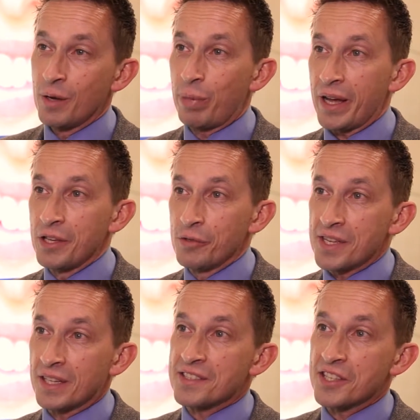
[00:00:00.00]
by
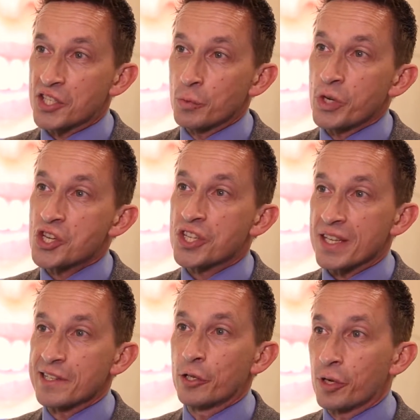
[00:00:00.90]
using a system which
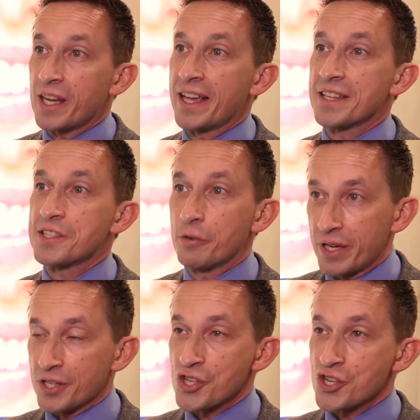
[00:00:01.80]
doesn't look like a
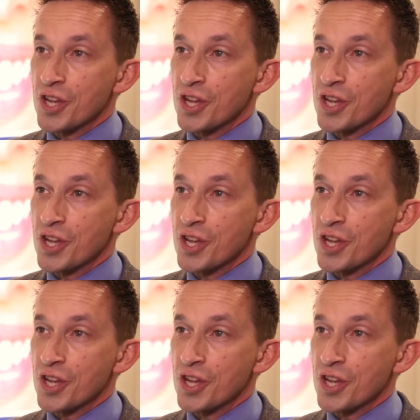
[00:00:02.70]
syringe.